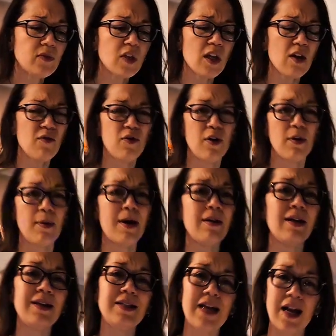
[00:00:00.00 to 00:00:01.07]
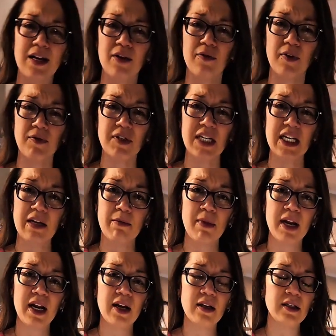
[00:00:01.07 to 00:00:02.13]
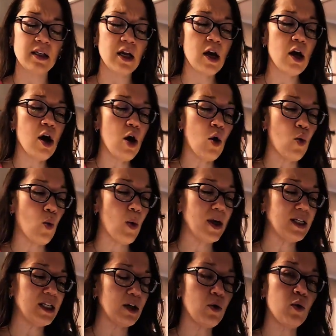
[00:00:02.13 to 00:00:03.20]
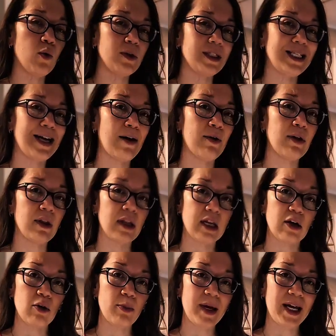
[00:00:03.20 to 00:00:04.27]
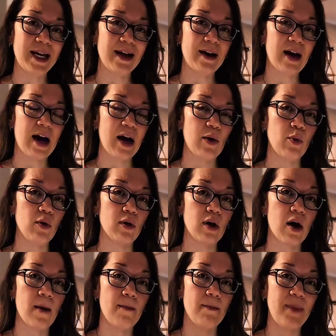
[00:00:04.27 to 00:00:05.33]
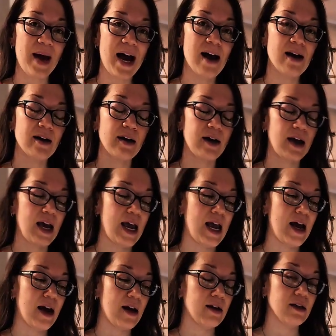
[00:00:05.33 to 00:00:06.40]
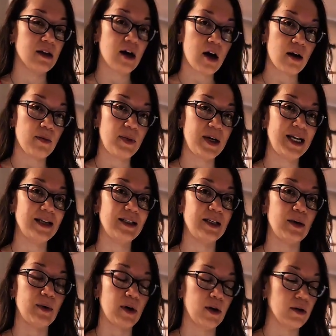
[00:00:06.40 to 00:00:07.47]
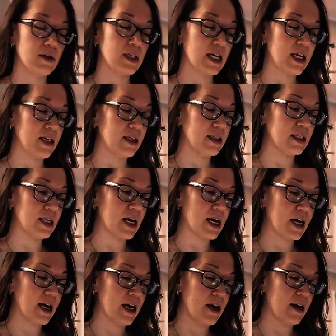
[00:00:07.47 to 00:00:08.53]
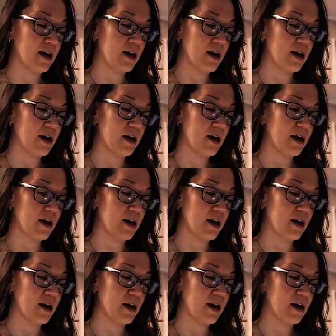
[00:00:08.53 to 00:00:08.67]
for about like 10 to 15 minutes. Once it cools down a little bit, I will come back and cut a piece, see what it looks like inside.